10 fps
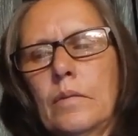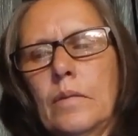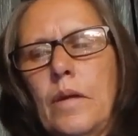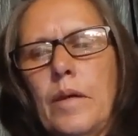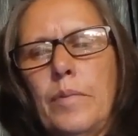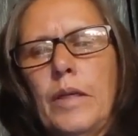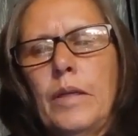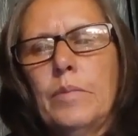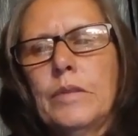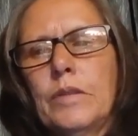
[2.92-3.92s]
Hi, my
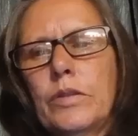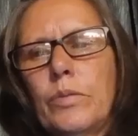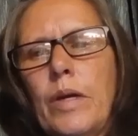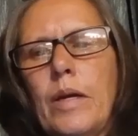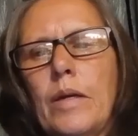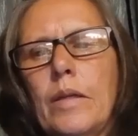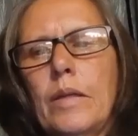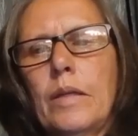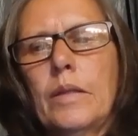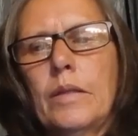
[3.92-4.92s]
name is Joanne,
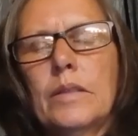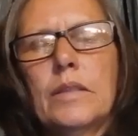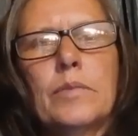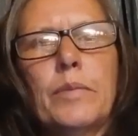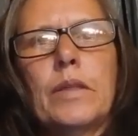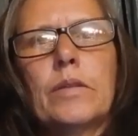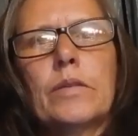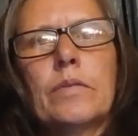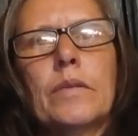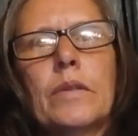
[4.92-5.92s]
and this is my
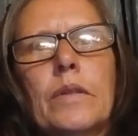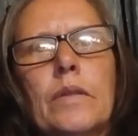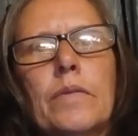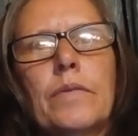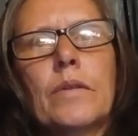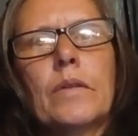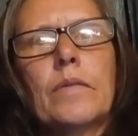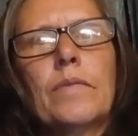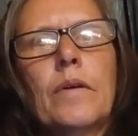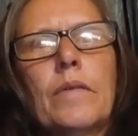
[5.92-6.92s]
intro video for the
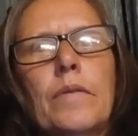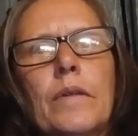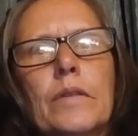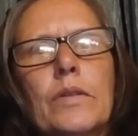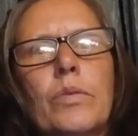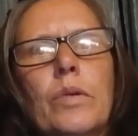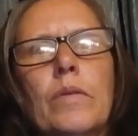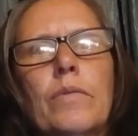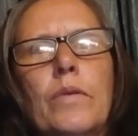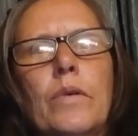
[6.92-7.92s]
Fall Fest
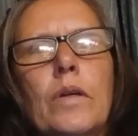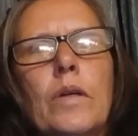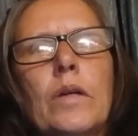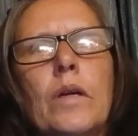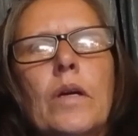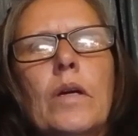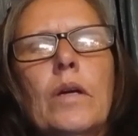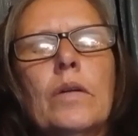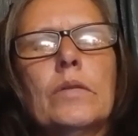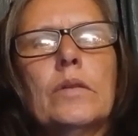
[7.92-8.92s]
24,
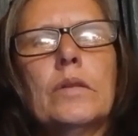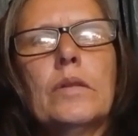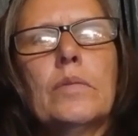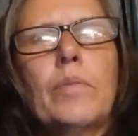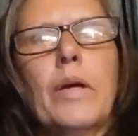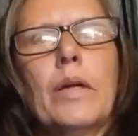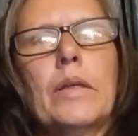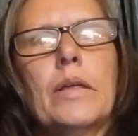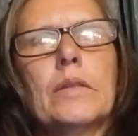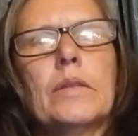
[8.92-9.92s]
hosted by
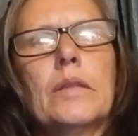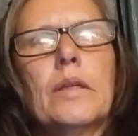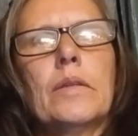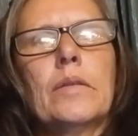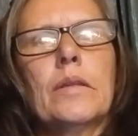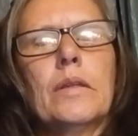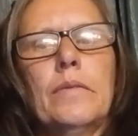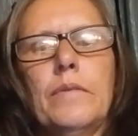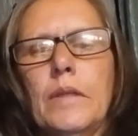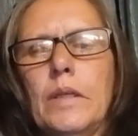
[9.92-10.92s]
Gail's Southern
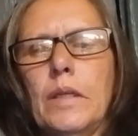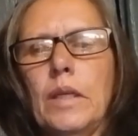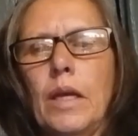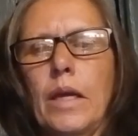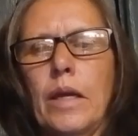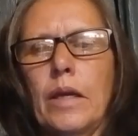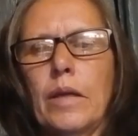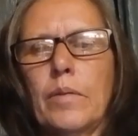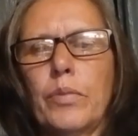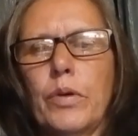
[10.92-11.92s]
Living
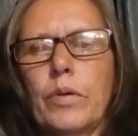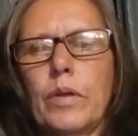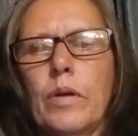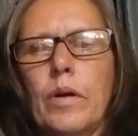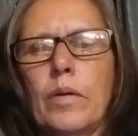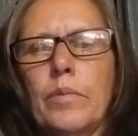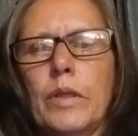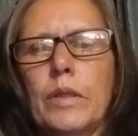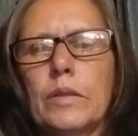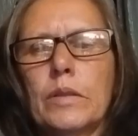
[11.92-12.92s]
and Broken Heart
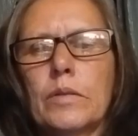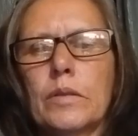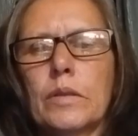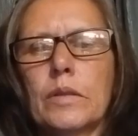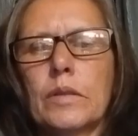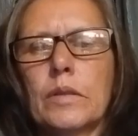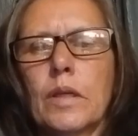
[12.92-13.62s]
Ministries.